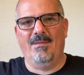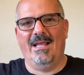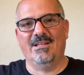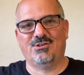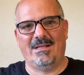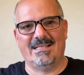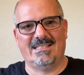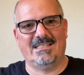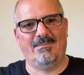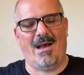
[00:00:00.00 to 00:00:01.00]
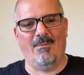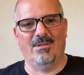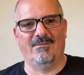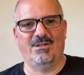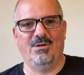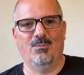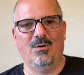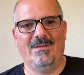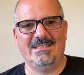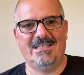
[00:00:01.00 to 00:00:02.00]
illustrating that system, I would love to do more
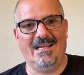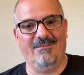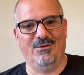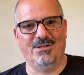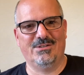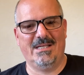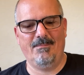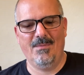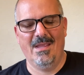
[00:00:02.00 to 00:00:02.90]
of these if you're interested.